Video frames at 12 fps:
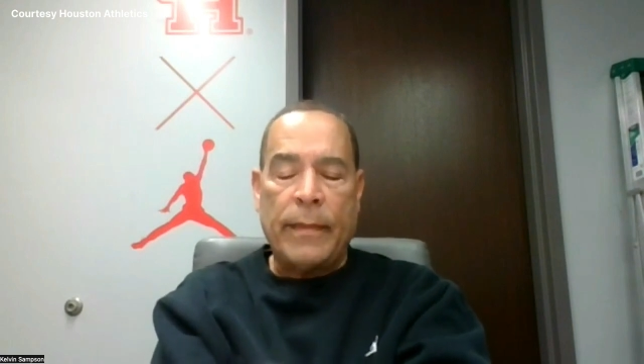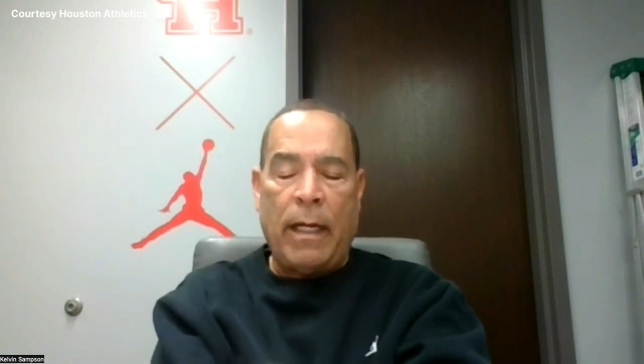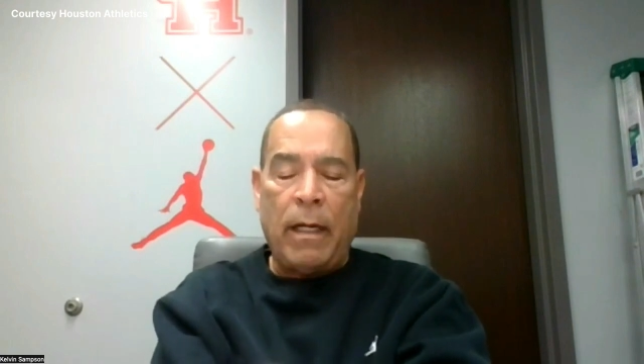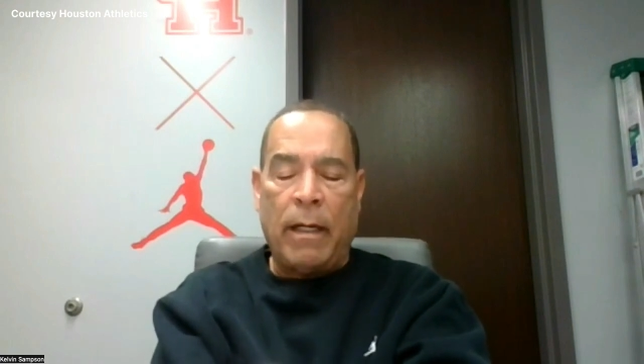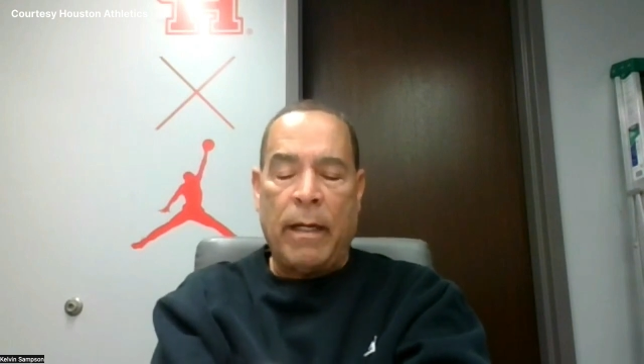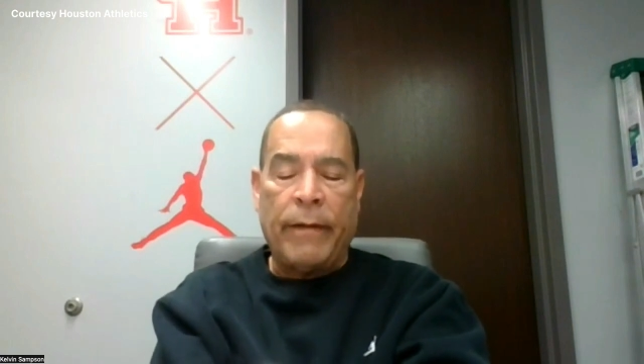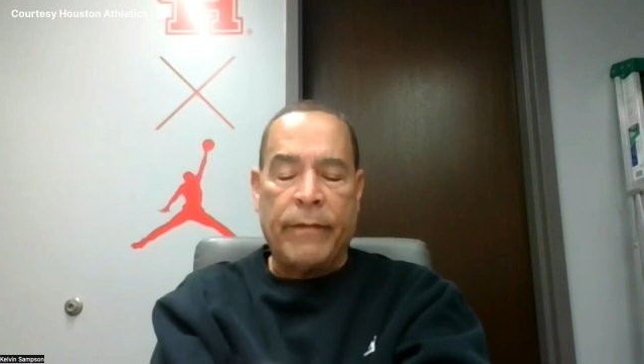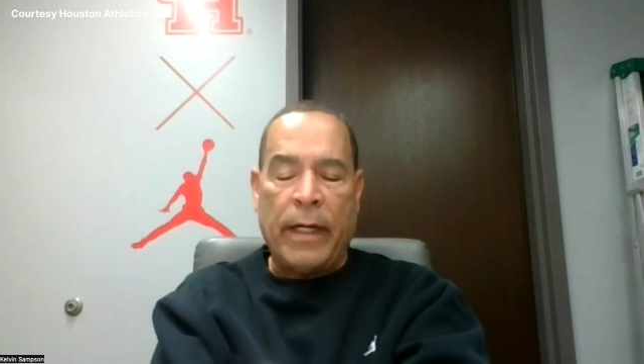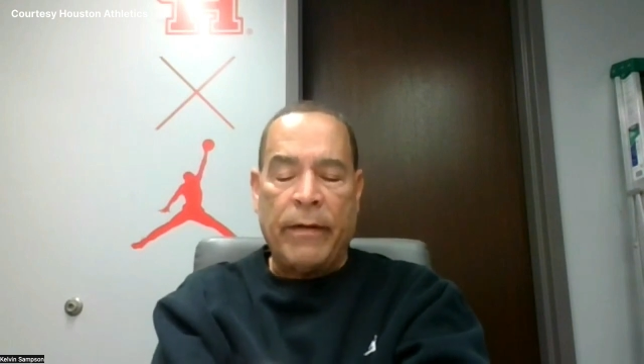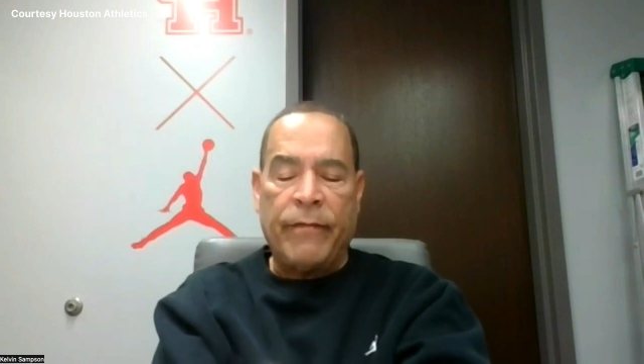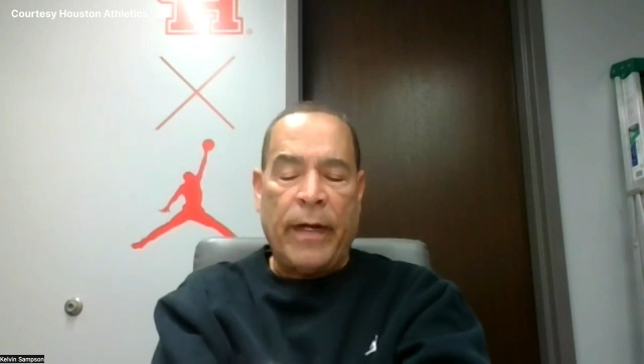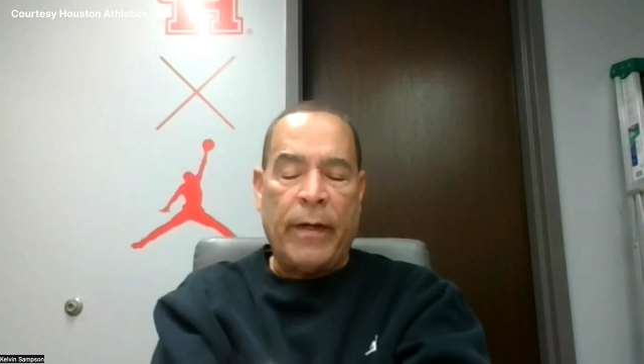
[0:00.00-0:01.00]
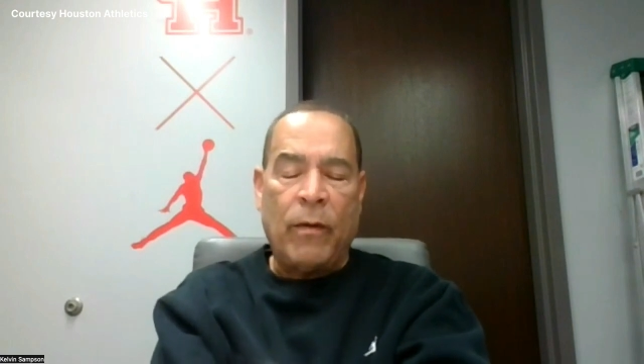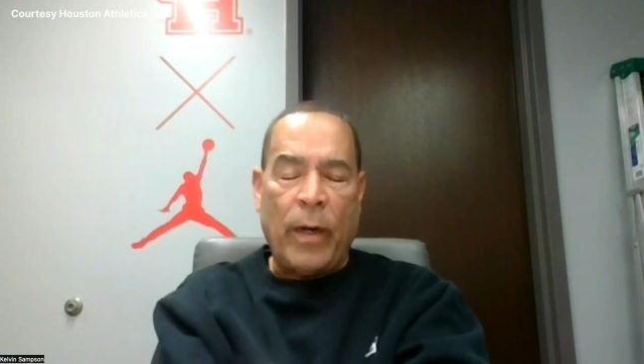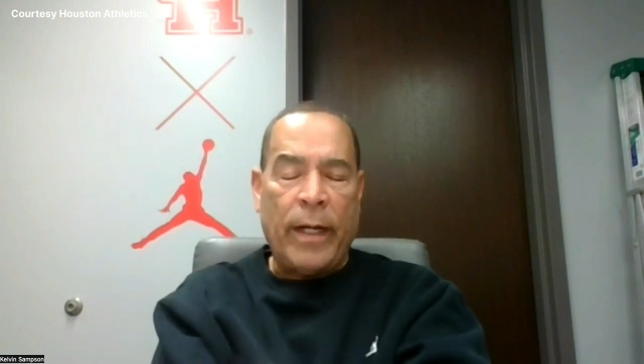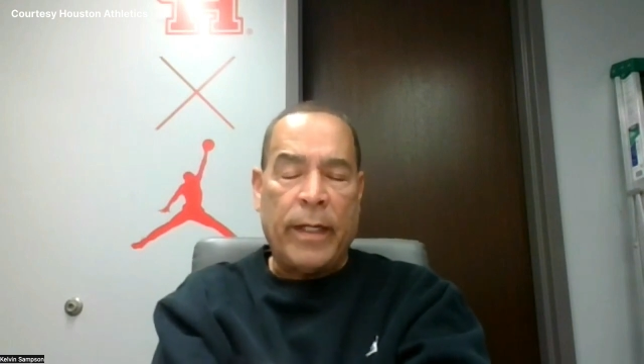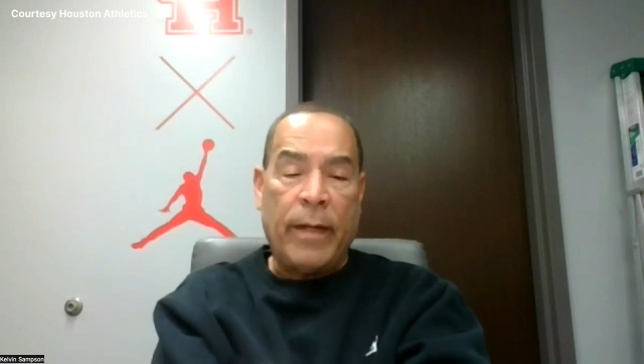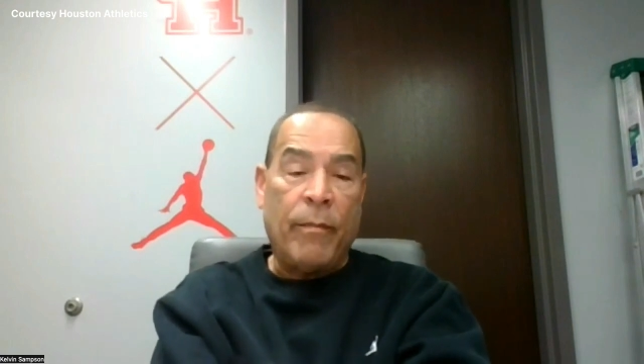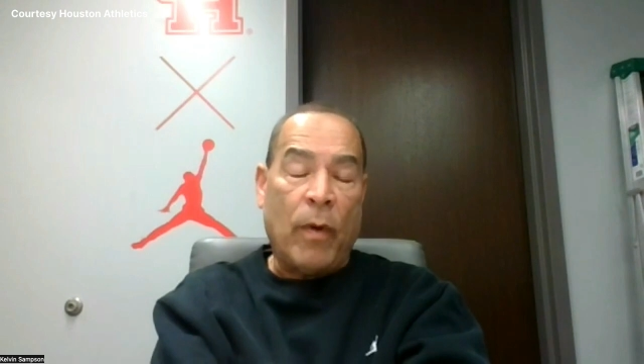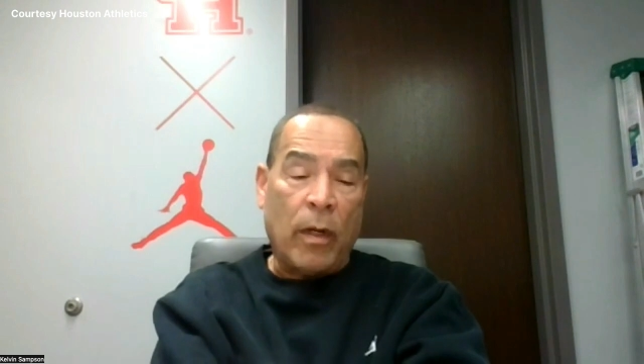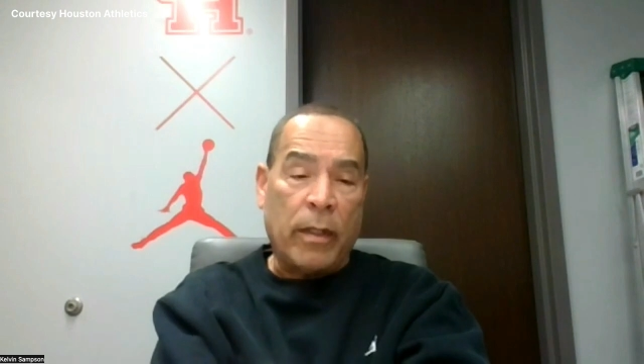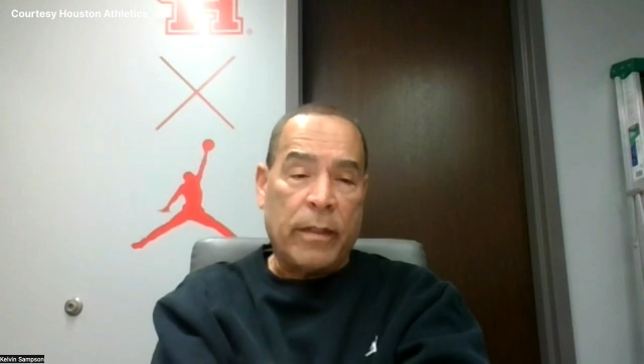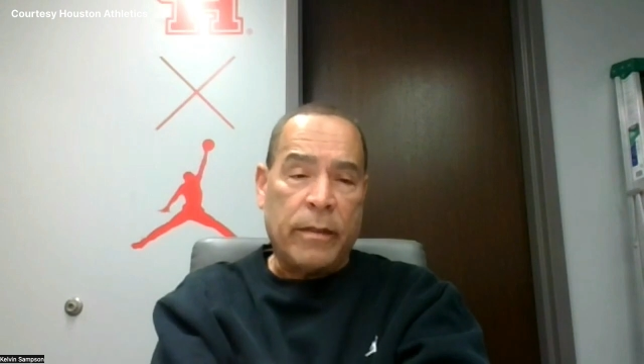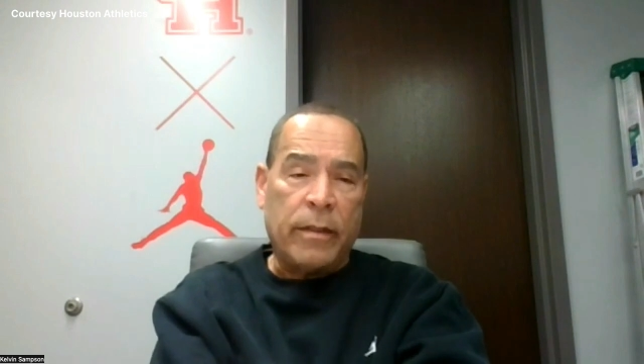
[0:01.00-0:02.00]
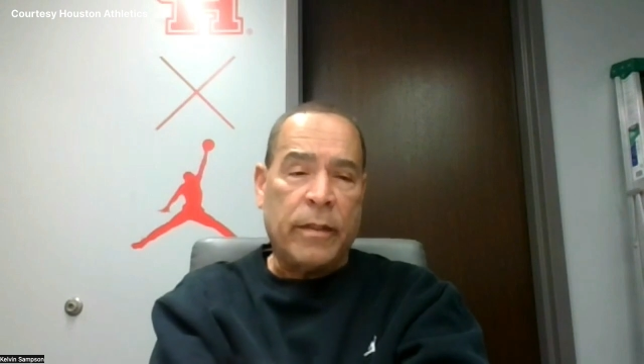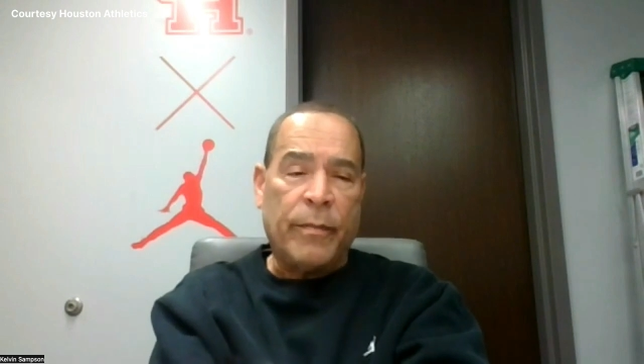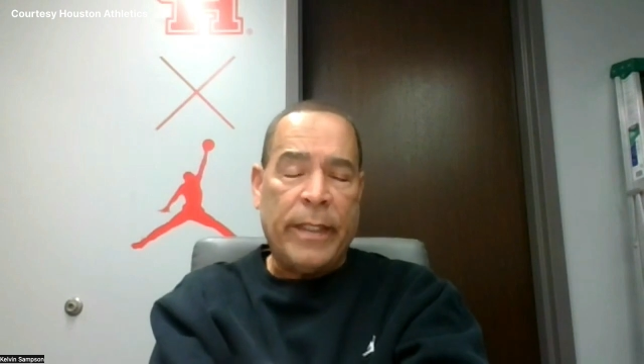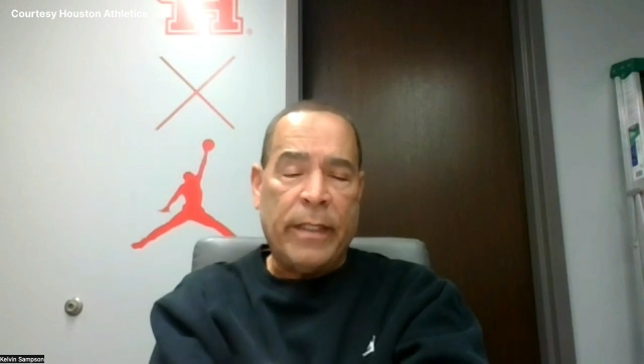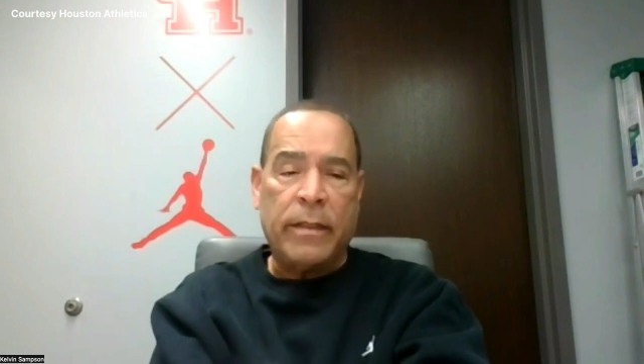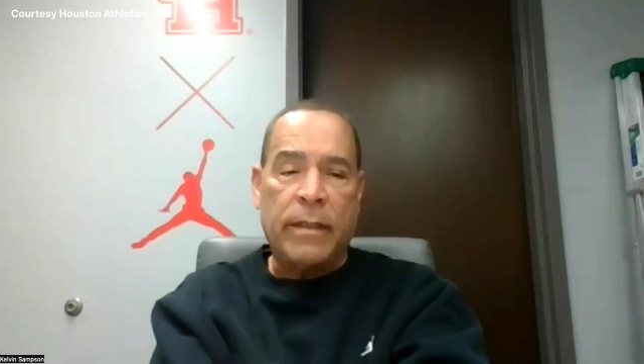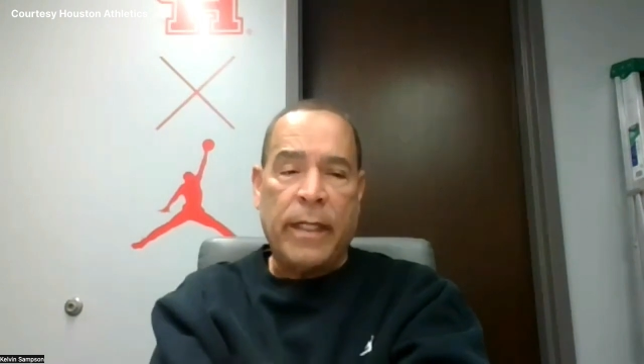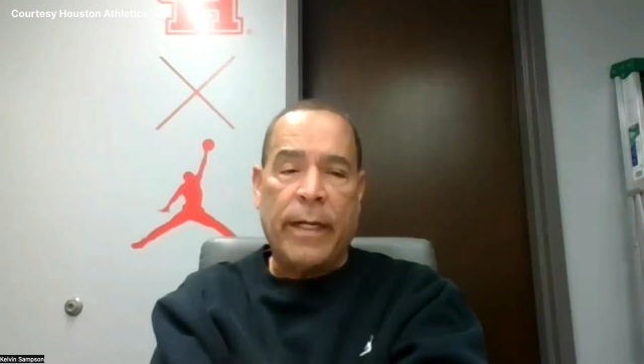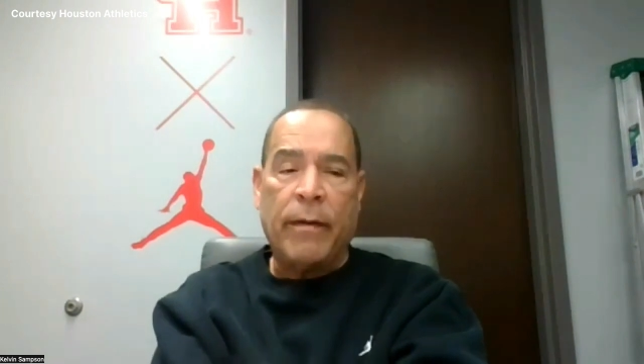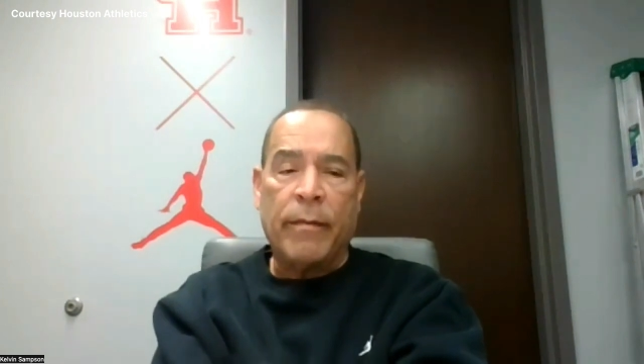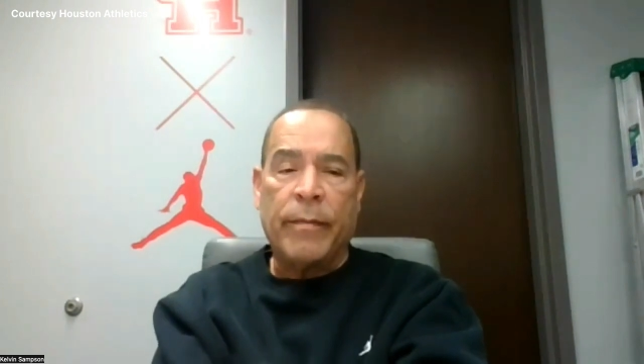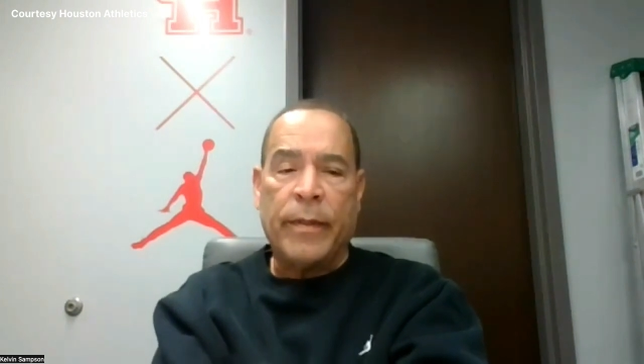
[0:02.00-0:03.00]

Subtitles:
I've got to find a way to get Marcus's minutes down.